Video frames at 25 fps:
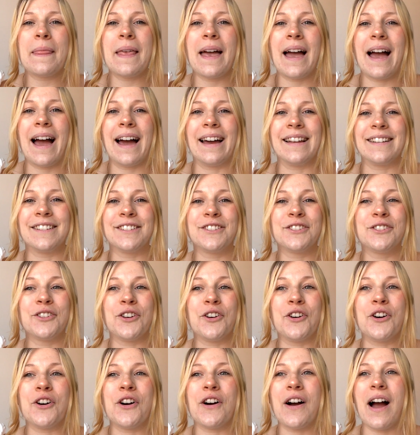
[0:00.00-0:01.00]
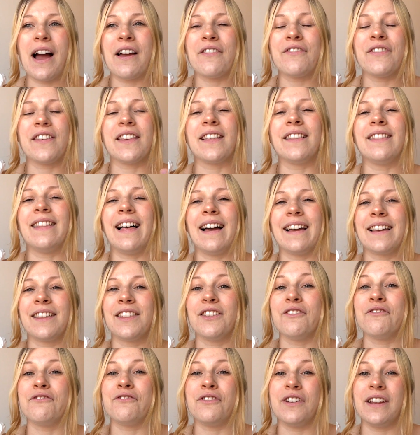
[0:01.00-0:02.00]
And so I feel like
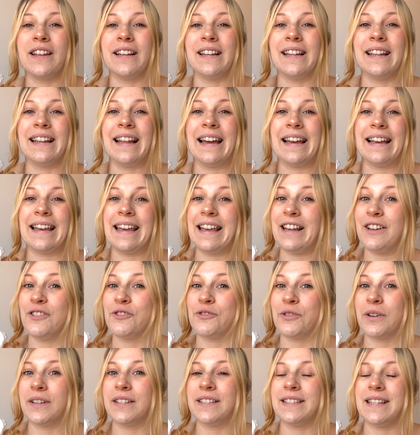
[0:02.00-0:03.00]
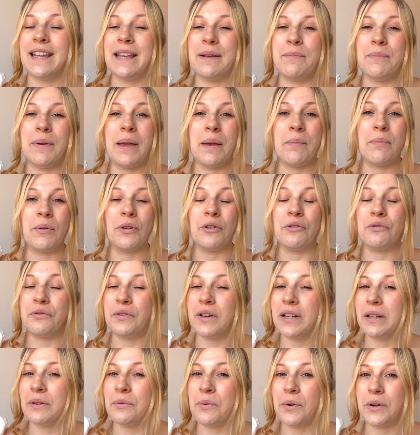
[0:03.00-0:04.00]
they're really interesting. People are
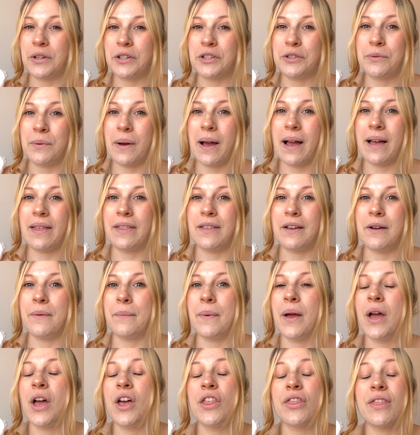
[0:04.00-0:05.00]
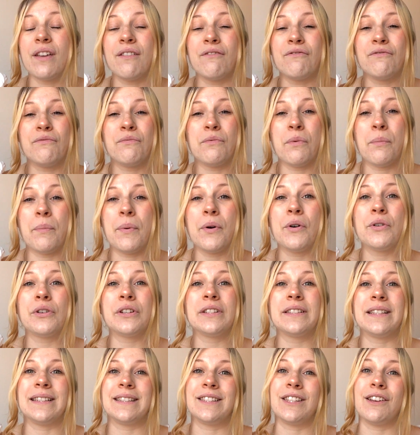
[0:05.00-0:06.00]
really wanting to wear them. The
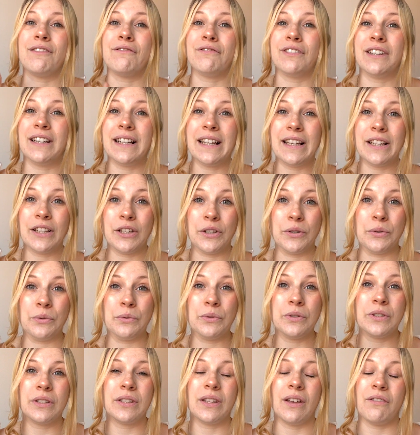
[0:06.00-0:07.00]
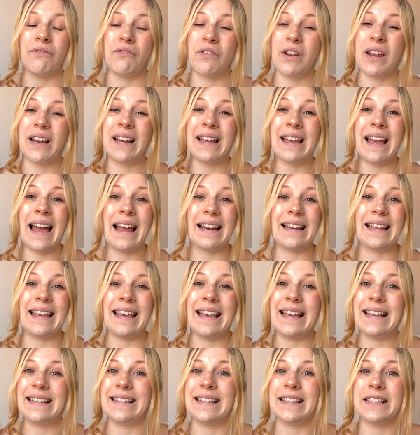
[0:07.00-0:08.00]
bonus is they're really loose. They're really kind of
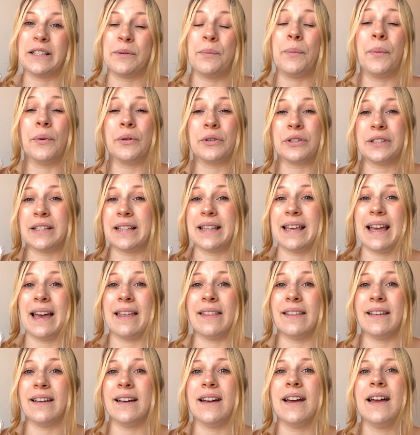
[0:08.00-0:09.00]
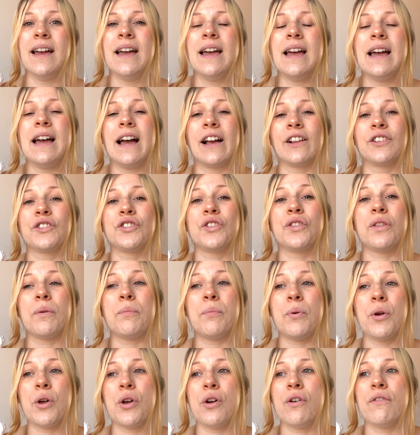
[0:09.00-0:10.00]
easy to put together, and so they're
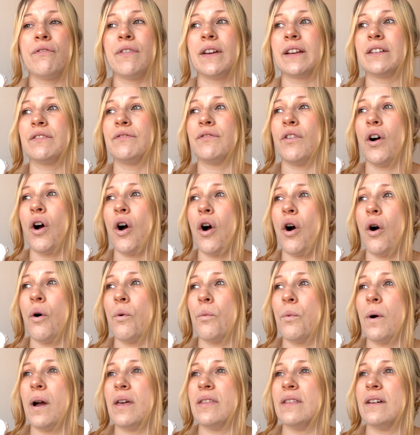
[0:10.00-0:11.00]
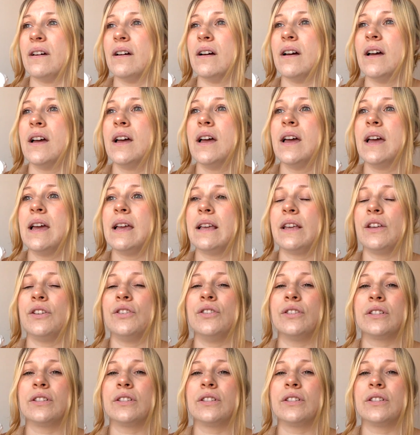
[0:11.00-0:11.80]
perfect for hot weather. You know,